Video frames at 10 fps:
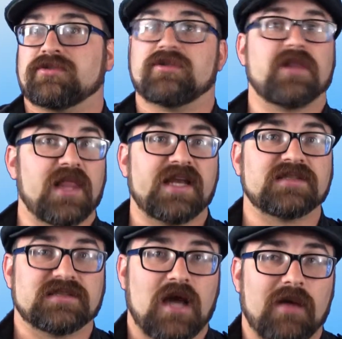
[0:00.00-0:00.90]
you to the
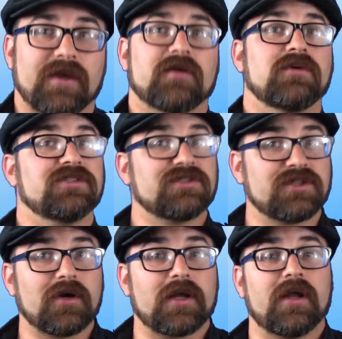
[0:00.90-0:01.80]
latest comic, which is
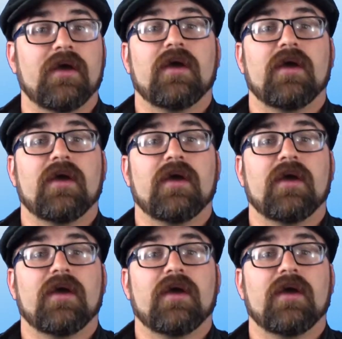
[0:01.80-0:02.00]
good.